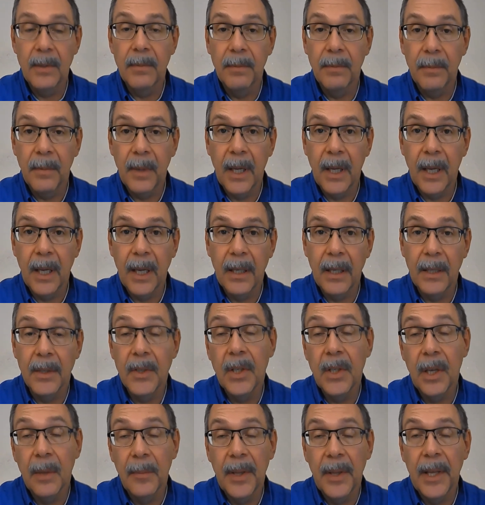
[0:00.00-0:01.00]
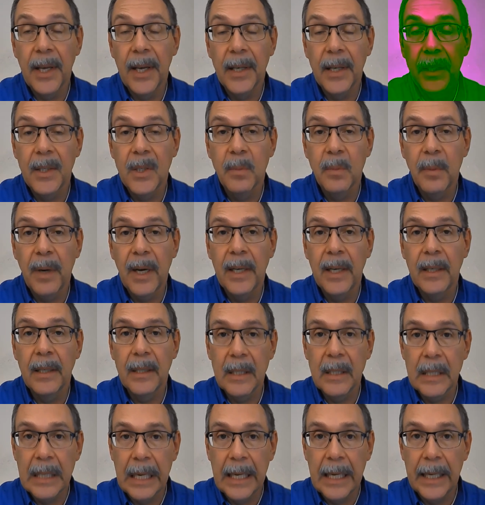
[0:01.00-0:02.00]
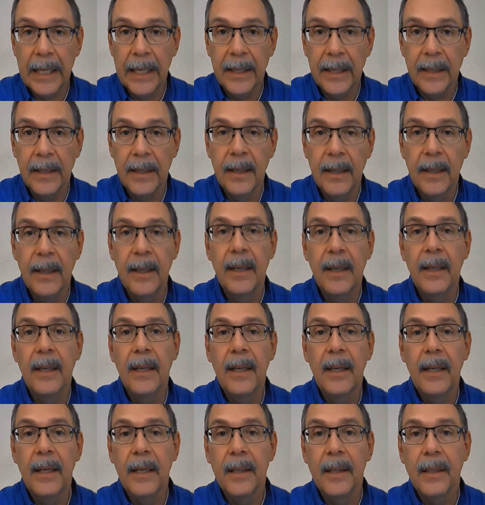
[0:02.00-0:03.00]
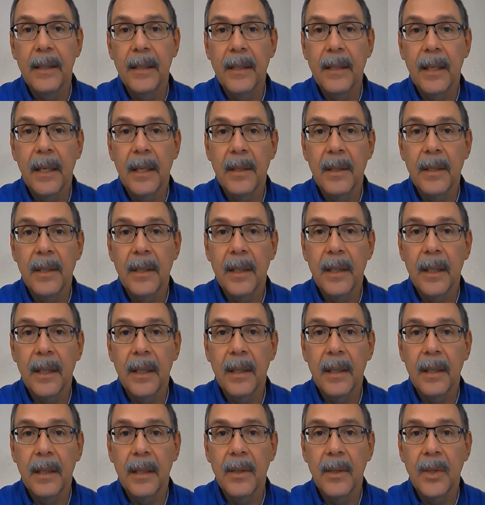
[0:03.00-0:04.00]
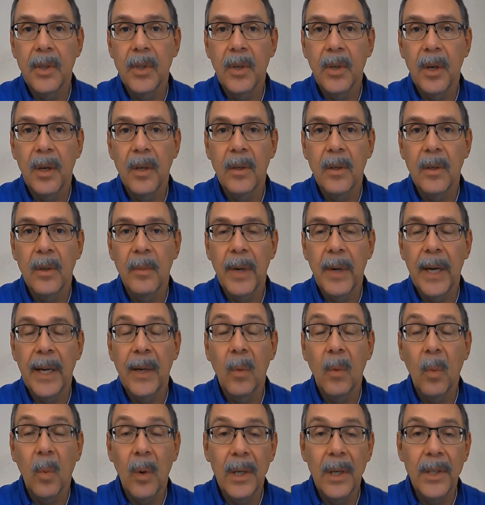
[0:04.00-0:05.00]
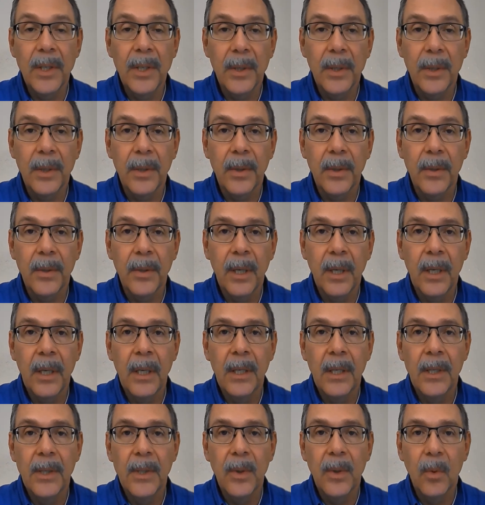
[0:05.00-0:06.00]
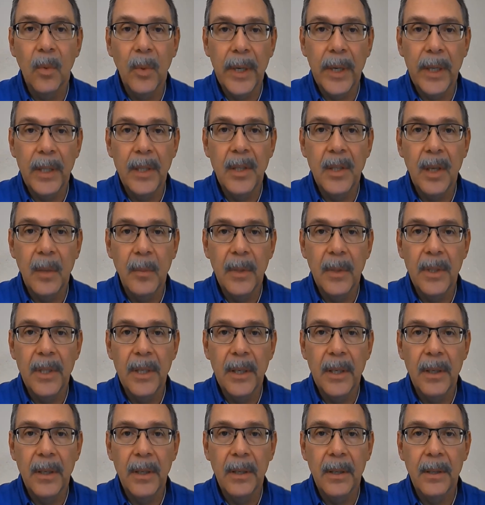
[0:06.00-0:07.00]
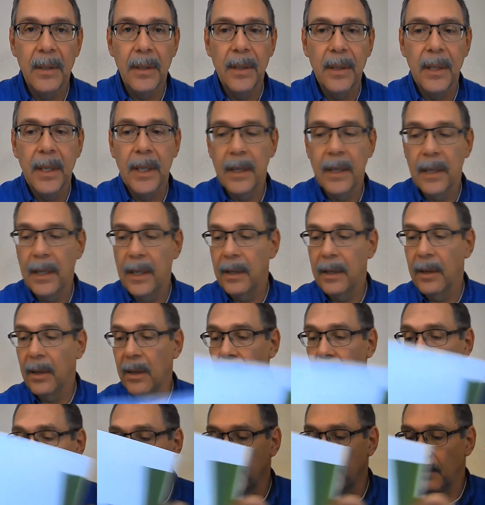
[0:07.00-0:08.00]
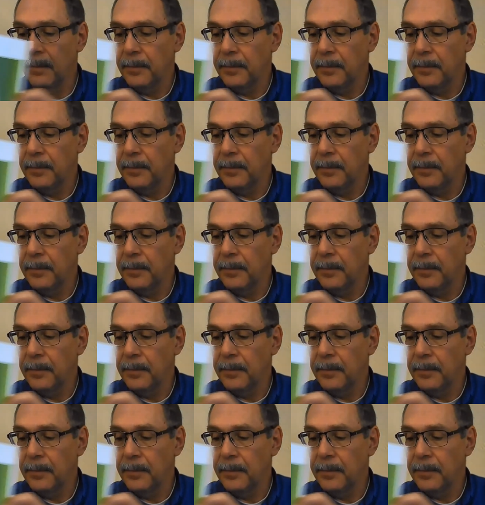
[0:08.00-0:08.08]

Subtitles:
Okay, now some of that is by design, in the sense that the instructor might want you to read some material that he knows